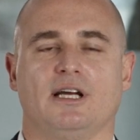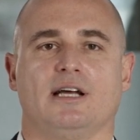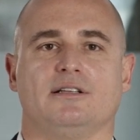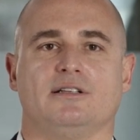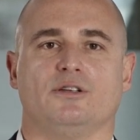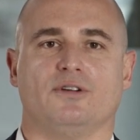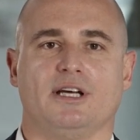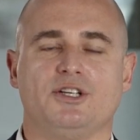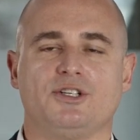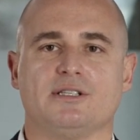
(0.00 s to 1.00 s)
and
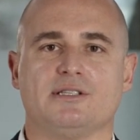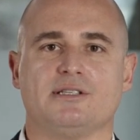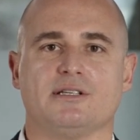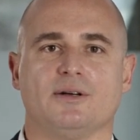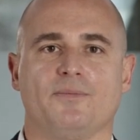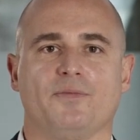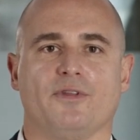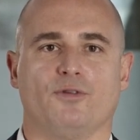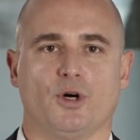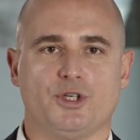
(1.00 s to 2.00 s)
innovations
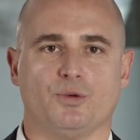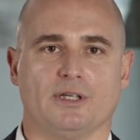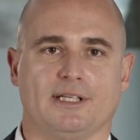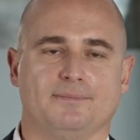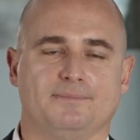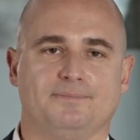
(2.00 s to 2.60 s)
virtually.